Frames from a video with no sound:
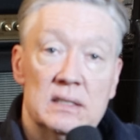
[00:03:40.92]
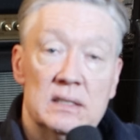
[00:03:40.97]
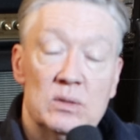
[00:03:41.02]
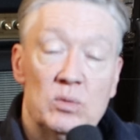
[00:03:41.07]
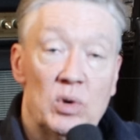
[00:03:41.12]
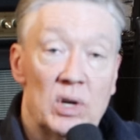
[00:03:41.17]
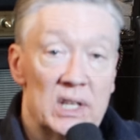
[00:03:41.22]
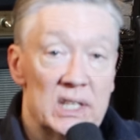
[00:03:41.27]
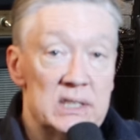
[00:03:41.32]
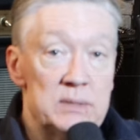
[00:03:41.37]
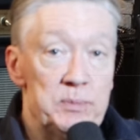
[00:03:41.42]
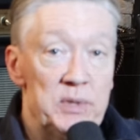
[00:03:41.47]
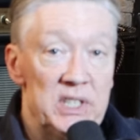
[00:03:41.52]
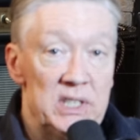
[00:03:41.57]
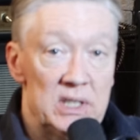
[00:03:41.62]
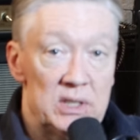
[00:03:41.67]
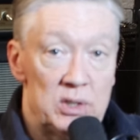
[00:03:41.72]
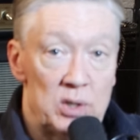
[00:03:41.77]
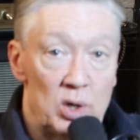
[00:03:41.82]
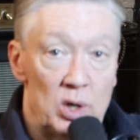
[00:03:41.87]
Well, it's been
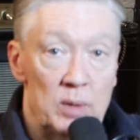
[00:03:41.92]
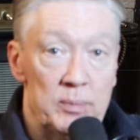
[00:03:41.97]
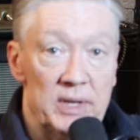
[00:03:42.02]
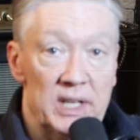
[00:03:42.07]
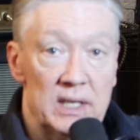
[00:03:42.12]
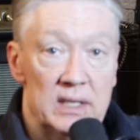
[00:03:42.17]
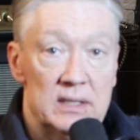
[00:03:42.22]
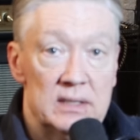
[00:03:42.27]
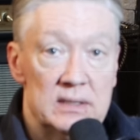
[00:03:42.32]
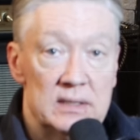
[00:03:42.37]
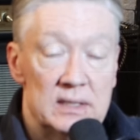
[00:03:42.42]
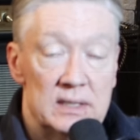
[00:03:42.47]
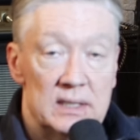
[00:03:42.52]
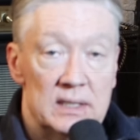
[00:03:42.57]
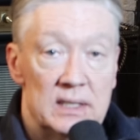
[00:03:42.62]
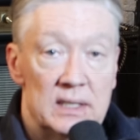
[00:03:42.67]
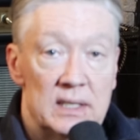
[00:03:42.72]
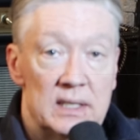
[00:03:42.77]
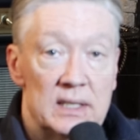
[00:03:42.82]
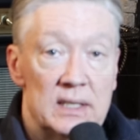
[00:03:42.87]
determined
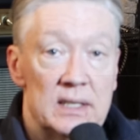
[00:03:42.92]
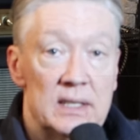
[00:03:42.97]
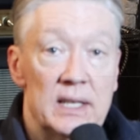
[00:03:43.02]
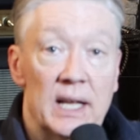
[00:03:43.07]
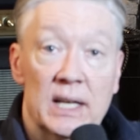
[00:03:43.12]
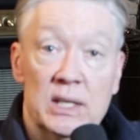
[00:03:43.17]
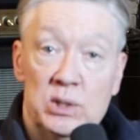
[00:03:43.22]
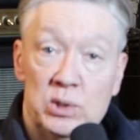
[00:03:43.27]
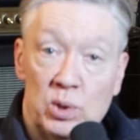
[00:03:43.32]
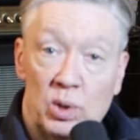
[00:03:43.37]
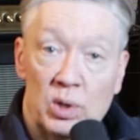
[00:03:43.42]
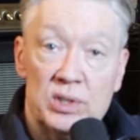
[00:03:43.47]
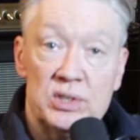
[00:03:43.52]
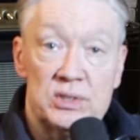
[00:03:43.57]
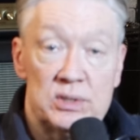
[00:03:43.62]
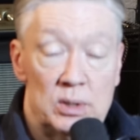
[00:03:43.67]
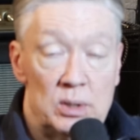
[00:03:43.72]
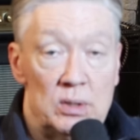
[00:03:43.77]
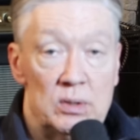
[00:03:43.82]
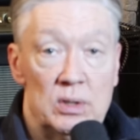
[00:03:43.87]
that George
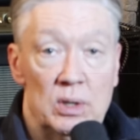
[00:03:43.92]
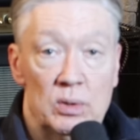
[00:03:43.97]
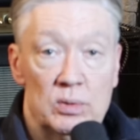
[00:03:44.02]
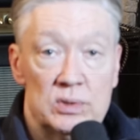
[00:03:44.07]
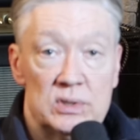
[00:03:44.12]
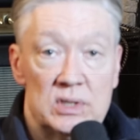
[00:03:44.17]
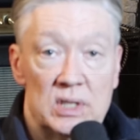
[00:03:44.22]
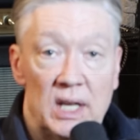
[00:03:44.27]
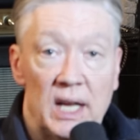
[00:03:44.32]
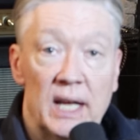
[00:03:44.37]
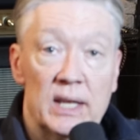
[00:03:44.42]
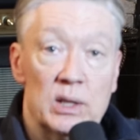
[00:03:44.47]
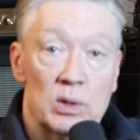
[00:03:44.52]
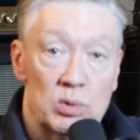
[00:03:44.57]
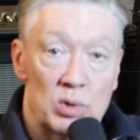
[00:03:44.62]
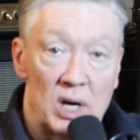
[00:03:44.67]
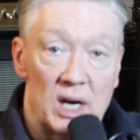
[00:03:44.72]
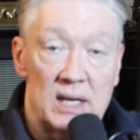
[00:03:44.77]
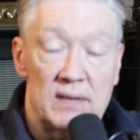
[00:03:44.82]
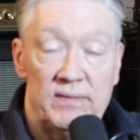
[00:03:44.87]
Soros and the
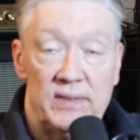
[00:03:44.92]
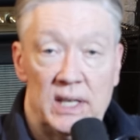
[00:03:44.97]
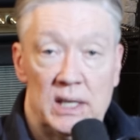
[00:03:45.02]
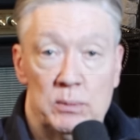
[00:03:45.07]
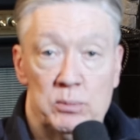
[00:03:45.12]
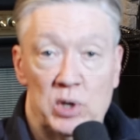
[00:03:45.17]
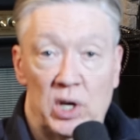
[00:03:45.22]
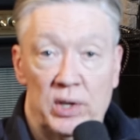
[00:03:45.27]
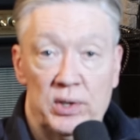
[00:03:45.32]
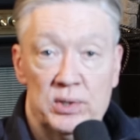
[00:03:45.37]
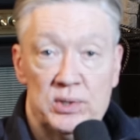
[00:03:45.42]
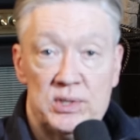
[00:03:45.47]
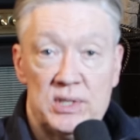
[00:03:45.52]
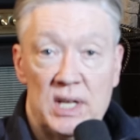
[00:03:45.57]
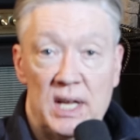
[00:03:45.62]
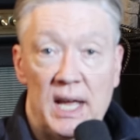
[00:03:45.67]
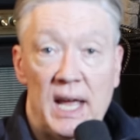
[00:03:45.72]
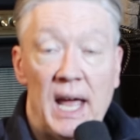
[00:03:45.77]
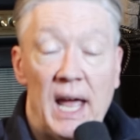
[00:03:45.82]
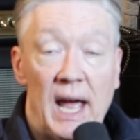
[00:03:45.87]
Rockefeller brothers
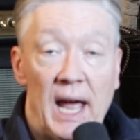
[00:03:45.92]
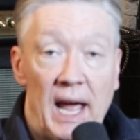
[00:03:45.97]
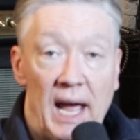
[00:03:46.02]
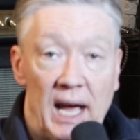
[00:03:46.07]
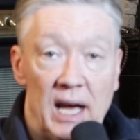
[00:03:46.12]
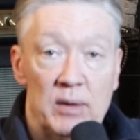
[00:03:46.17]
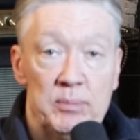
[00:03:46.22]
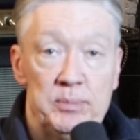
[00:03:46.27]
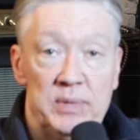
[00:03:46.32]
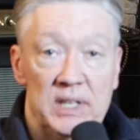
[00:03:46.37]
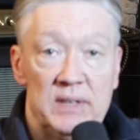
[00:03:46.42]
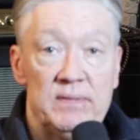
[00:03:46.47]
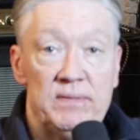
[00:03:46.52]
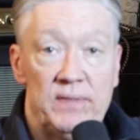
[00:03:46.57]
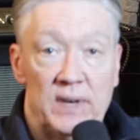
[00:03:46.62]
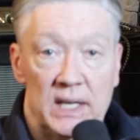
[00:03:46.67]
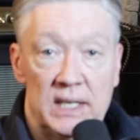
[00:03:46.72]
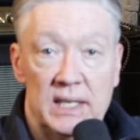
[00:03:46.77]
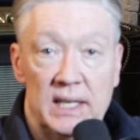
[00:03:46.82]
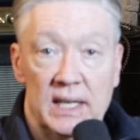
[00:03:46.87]
have been
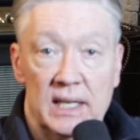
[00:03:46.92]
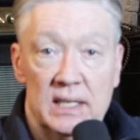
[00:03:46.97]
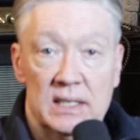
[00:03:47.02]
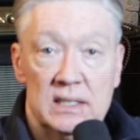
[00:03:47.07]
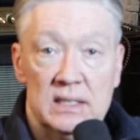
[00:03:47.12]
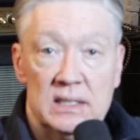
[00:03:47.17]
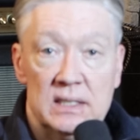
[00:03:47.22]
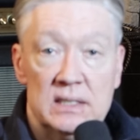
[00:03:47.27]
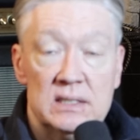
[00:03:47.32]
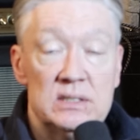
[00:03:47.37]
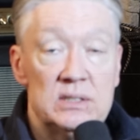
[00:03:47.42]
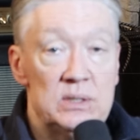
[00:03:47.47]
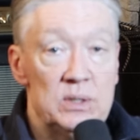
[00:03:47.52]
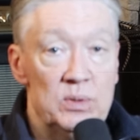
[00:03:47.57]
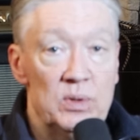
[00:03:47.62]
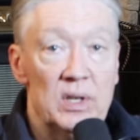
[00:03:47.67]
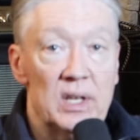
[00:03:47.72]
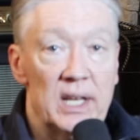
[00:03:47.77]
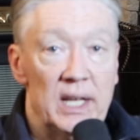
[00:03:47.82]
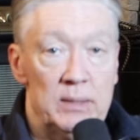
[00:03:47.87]
funding
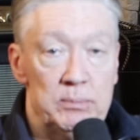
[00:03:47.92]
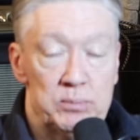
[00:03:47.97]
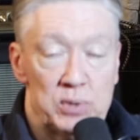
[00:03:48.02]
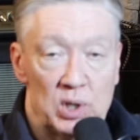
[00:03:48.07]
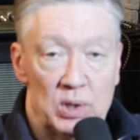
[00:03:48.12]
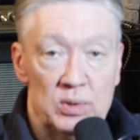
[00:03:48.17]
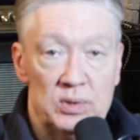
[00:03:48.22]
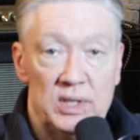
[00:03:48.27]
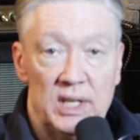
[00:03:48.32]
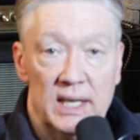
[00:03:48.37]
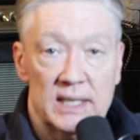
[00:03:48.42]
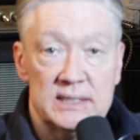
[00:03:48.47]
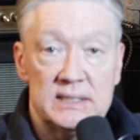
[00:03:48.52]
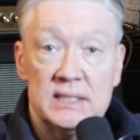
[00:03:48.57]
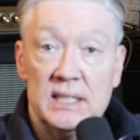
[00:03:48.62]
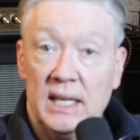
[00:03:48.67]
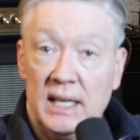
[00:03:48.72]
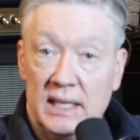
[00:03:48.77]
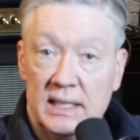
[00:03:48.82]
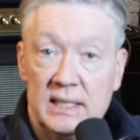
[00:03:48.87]
student-led protests
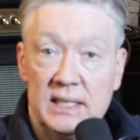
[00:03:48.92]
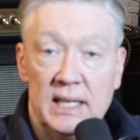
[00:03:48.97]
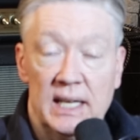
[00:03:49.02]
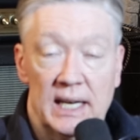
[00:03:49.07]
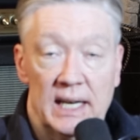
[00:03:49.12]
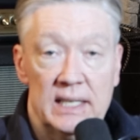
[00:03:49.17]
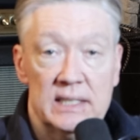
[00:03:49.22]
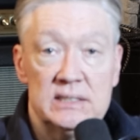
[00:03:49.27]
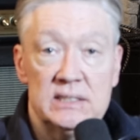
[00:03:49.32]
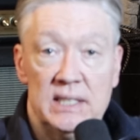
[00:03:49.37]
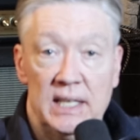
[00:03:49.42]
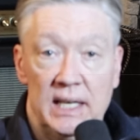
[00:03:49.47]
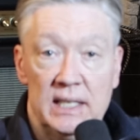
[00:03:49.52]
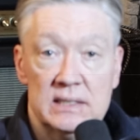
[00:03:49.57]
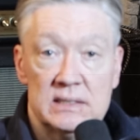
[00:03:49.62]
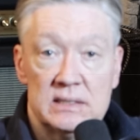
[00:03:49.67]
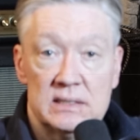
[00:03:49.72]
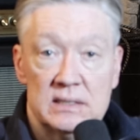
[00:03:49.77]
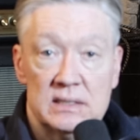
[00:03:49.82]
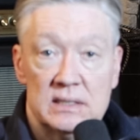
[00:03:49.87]
in the United
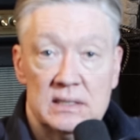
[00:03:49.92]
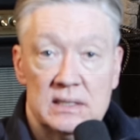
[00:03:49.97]
States.